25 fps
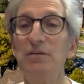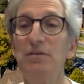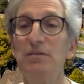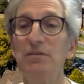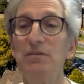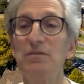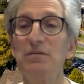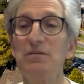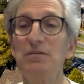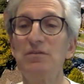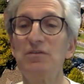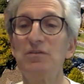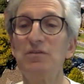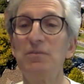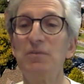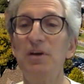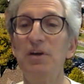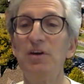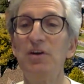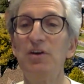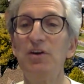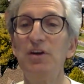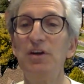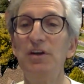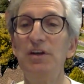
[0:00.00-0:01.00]
should be a
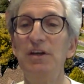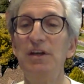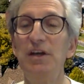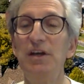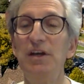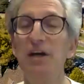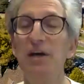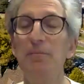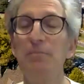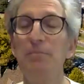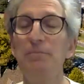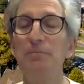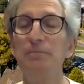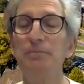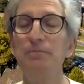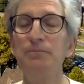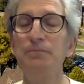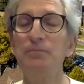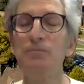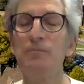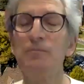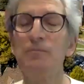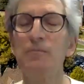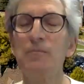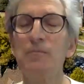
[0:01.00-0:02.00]
good
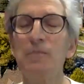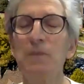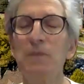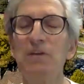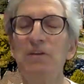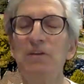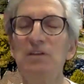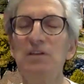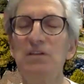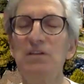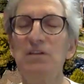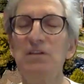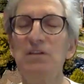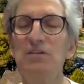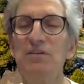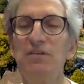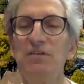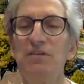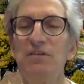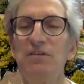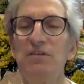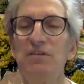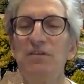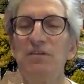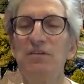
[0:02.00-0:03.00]
sense of their
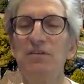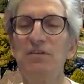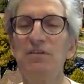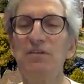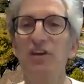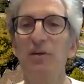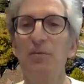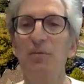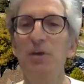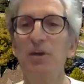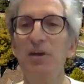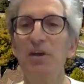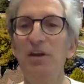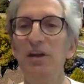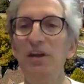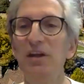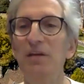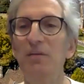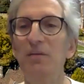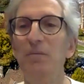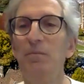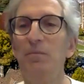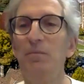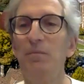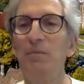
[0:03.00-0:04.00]
functioning ability
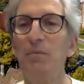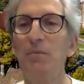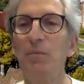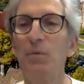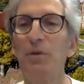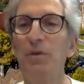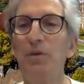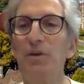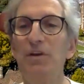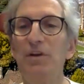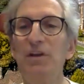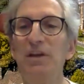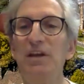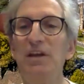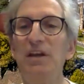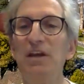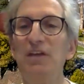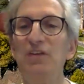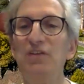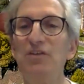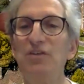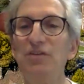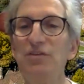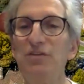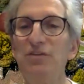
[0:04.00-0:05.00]
when they're teenagers.